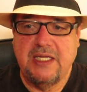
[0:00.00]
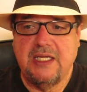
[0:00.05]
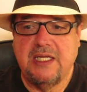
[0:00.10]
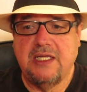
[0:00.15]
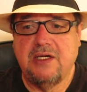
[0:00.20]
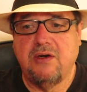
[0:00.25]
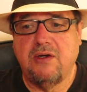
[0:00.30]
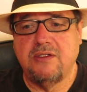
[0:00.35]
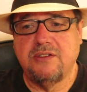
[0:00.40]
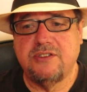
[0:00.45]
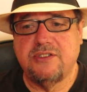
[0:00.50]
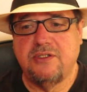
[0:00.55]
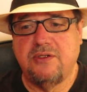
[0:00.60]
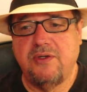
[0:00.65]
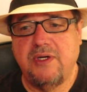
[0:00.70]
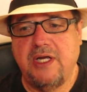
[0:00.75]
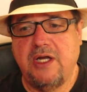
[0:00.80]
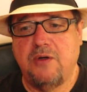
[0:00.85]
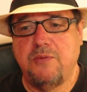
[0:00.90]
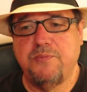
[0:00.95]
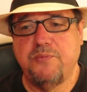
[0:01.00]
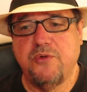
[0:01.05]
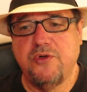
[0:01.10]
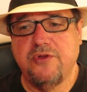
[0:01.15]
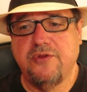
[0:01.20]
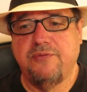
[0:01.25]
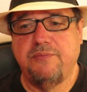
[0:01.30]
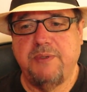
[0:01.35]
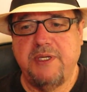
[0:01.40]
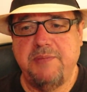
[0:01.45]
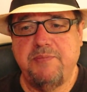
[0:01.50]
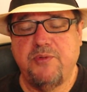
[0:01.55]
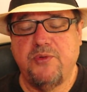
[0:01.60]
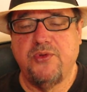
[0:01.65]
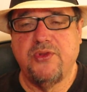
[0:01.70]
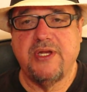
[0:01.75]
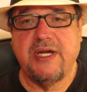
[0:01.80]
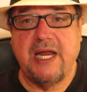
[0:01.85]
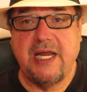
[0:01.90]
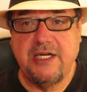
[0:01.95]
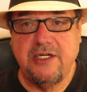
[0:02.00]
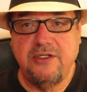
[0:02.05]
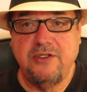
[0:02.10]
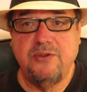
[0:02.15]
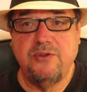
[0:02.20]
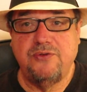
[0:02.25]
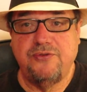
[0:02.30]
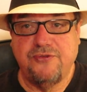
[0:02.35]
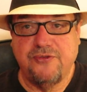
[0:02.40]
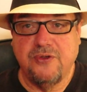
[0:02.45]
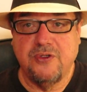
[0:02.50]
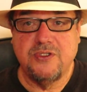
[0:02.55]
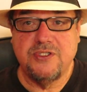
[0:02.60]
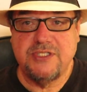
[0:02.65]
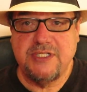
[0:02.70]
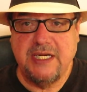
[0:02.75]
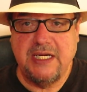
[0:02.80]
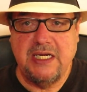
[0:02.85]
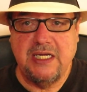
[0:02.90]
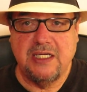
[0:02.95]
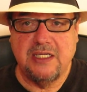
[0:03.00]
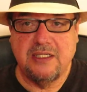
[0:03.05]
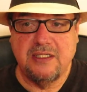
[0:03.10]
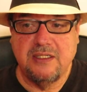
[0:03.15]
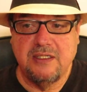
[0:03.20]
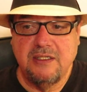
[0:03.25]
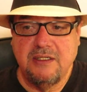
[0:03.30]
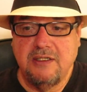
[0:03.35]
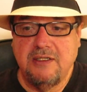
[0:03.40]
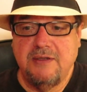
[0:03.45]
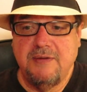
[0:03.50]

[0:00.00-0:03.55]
and also help with people that I knew firsthand